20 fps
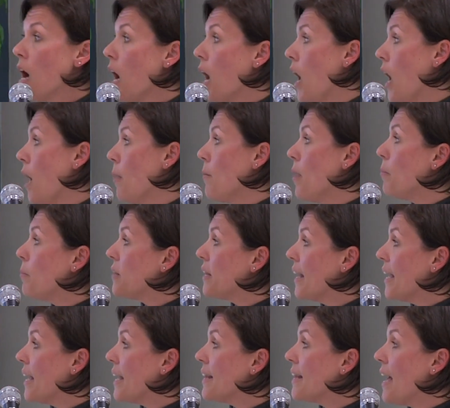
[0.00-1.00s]

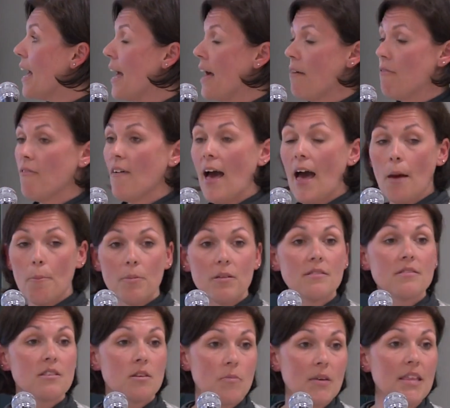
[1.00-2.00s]
Plan F
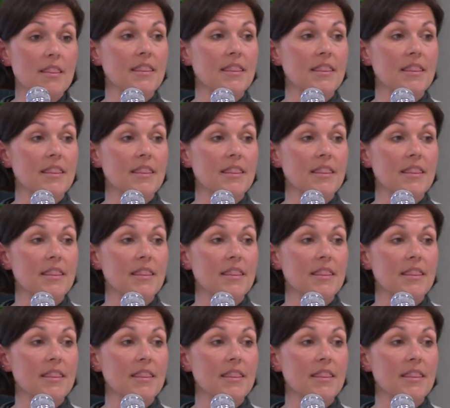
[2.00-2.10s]
happens to be